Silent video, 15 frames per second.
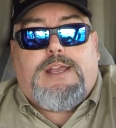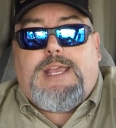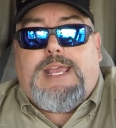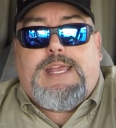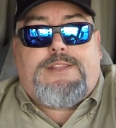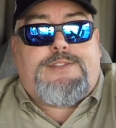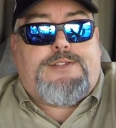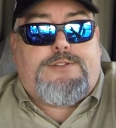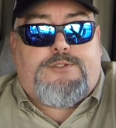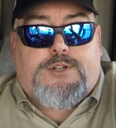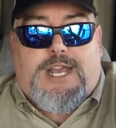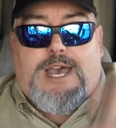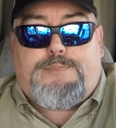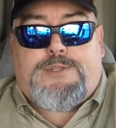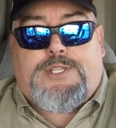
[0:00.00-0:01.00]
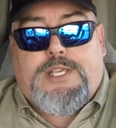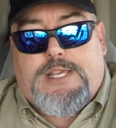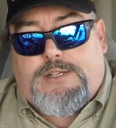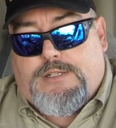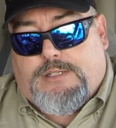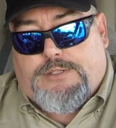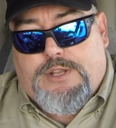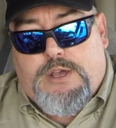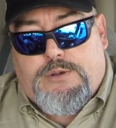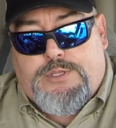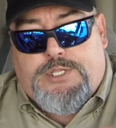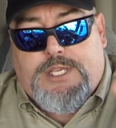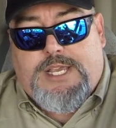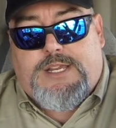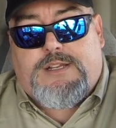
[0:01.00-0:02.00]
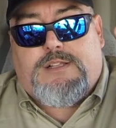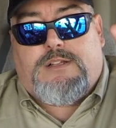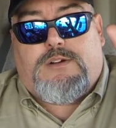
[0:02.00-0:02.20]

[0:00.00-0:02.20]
it's drop signal, no signal,